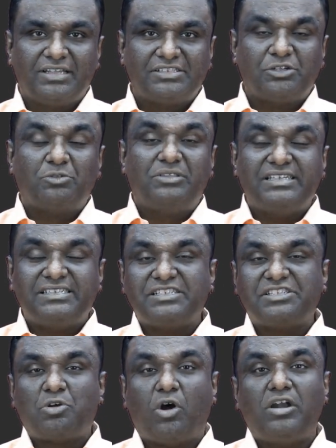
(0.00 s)
So this
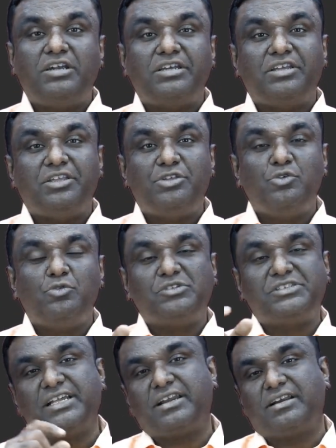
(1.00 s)
is called
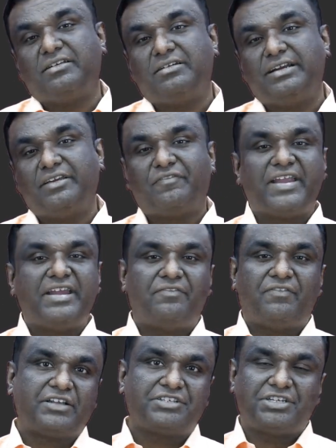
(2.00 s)
user-defined
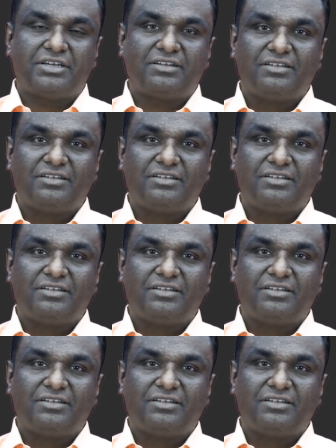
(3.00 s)
function.